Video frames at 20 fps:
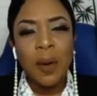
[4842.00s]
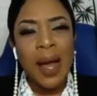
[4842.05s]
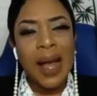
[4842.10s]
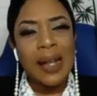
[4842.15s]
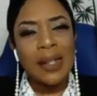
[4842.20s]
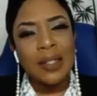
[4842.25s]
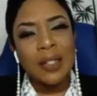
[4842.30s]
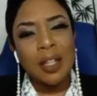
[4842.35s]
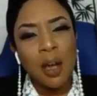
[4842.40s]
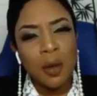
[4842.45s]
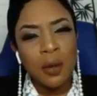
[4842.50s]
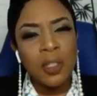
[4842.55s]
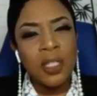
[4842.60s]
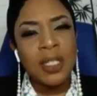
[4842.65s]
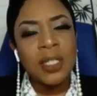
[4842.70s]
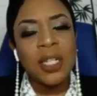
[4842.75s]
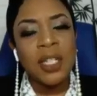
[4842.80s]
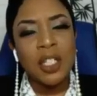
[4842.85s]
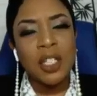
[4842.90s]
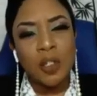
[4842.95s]
As
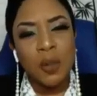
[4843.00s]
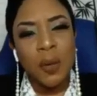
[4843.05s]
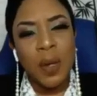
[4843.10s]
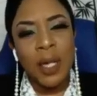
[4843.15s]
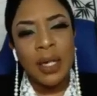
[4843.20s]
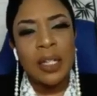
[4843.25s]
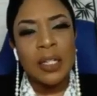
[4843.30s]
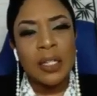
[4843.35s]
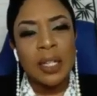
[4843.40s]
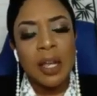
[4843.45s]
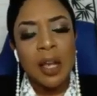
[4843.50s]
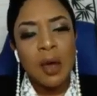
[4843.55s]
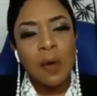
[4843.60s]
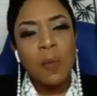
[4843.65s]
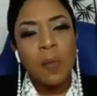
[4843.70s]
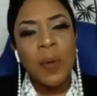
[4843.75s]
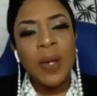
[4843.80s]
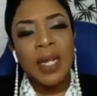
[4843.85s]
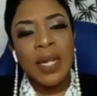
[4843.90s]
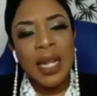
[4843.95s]
coaches, as trainers,
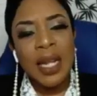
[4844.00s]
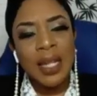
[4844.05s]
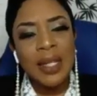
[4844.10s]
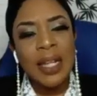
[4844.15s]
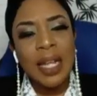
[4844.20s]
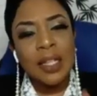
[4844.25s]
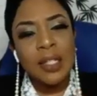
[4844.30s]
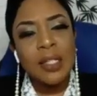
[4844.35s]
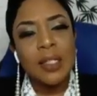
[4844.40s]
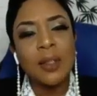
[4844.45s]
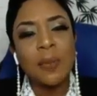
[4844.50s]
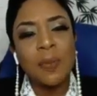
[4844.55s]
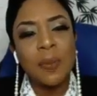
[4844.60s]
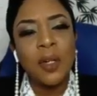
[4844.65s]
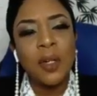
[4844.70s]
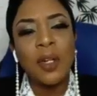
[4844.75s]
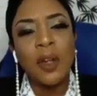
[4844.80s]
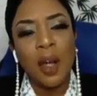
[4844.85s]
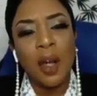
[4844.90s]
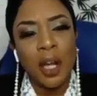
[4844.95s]
we need that
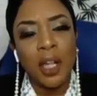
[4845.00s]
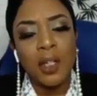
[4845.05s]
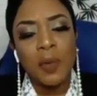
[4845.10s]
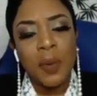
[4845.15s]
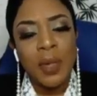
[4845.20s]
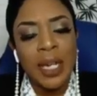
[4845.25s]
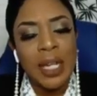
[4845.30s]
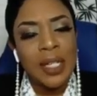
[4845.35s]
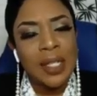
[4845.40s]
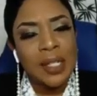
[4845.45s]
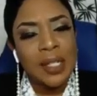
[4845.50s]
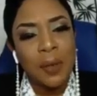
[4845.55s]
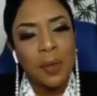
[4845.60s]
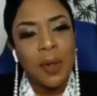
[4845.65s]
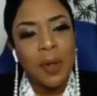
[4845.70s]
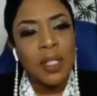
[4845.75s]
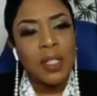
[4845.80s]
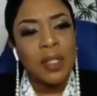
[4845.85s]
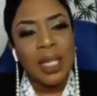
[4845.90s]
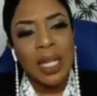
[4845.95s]
super nod. We need
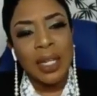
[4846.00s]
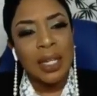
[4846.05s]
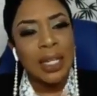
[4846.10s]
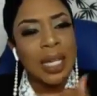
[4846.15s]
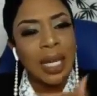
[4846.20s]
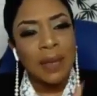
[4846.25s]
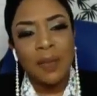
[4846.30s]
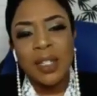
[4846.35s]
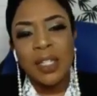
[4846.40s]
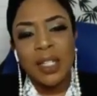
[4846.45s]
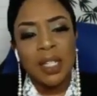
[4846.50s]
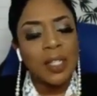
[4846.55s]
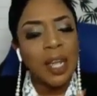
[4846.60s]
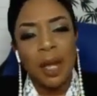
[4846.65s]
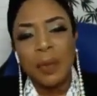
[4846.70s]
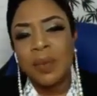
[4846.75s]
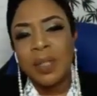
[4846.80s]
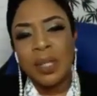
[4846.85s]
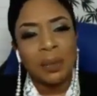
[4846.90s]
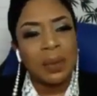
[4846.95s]
someone to kind of give us a
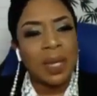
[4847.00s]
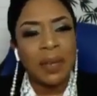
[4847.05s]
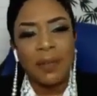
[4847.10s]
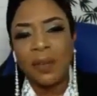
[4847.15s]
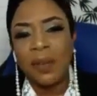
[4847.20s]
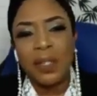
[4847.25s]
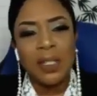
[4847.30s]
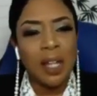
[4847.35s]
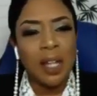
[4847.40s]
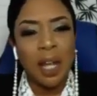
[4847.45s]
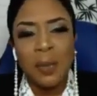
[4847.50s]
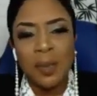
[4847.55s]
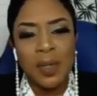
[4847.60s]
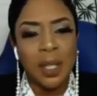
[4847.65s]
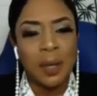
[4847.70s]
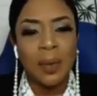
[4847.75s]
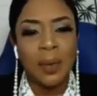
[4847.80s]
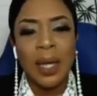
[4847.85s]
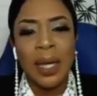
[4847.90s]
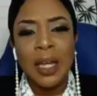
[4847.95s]
thumbs up. Give her a thumbs
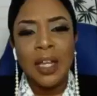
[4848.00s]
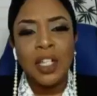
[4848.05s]
up.